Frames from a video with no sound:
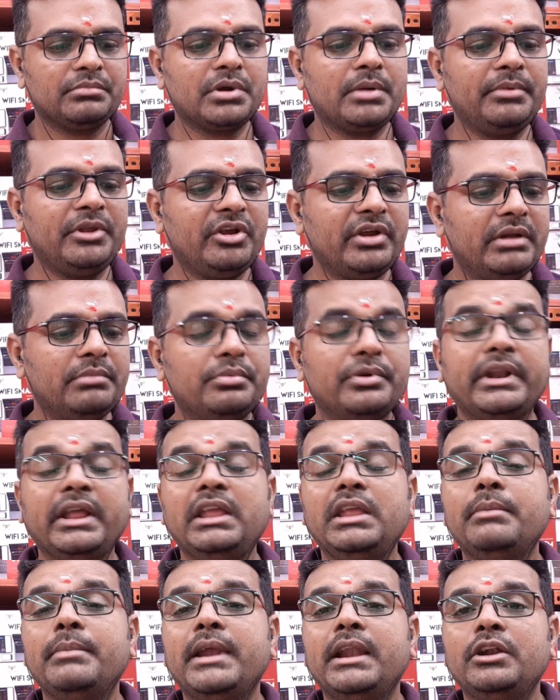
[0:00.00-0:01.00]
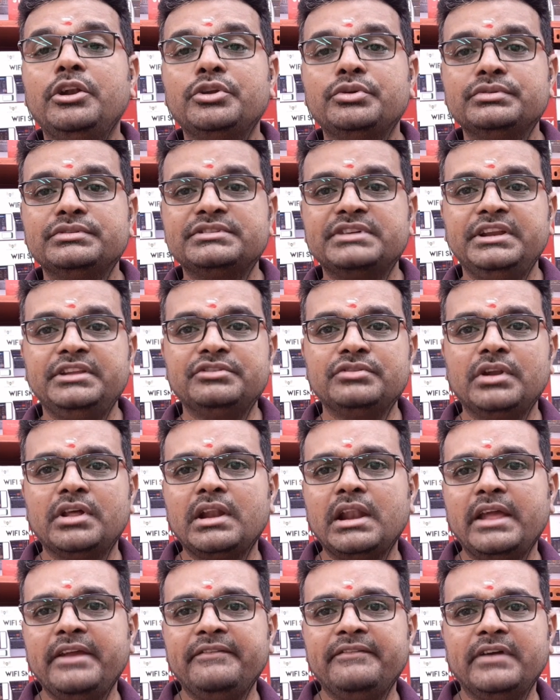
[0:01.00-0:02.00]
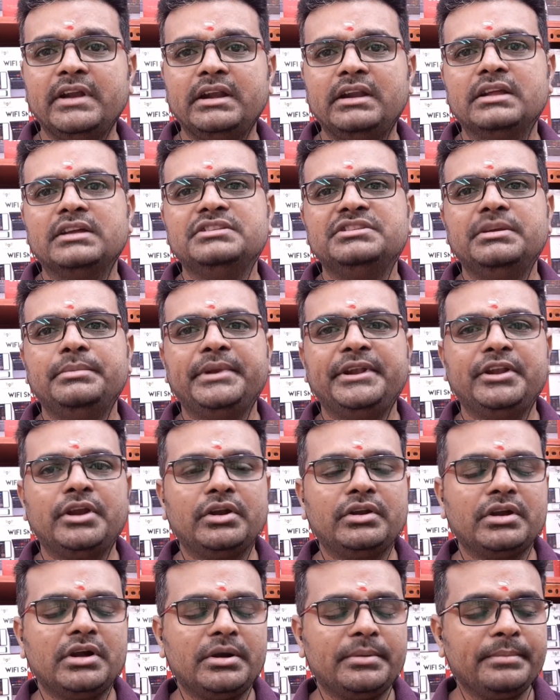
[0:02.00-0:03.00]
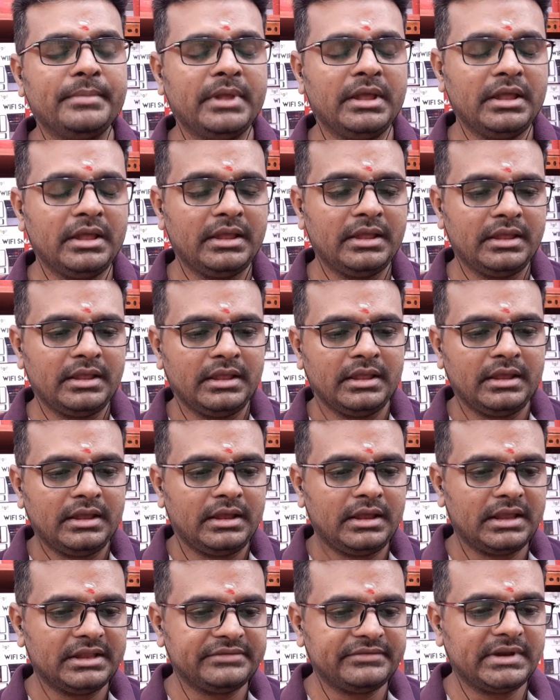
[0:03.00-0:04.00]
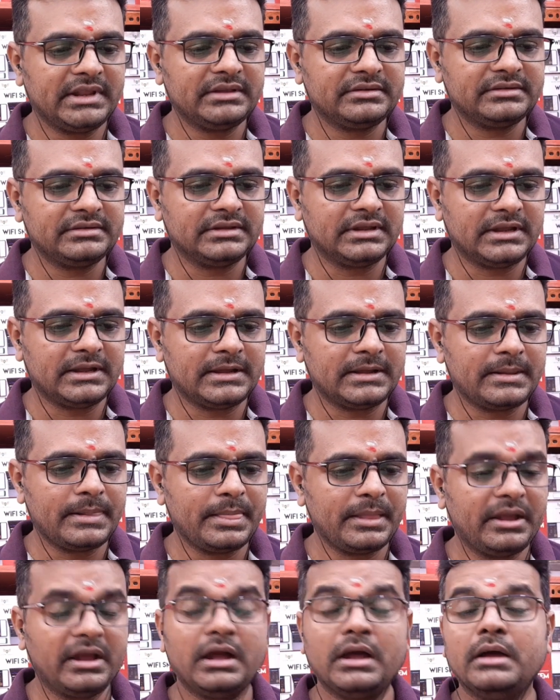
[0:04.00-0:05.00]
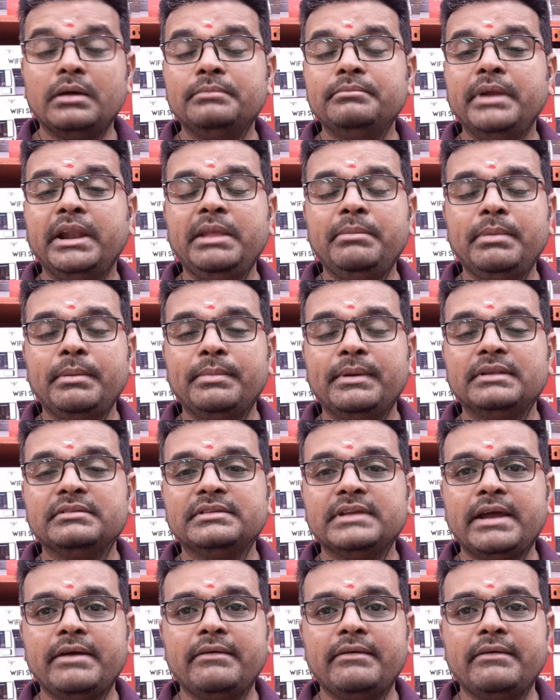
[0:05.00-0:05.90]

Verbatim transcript: probably you can put an email to srisolarlife at uh, gmail.com as well as uh, uh, many people